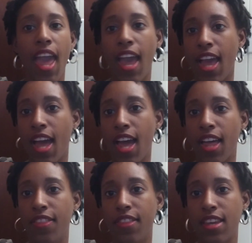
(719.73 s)

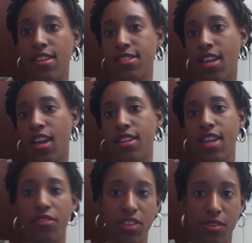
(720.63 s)
And he said,
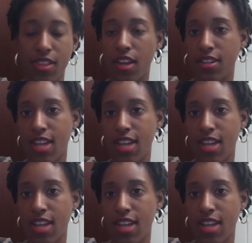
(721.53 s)
definitely without a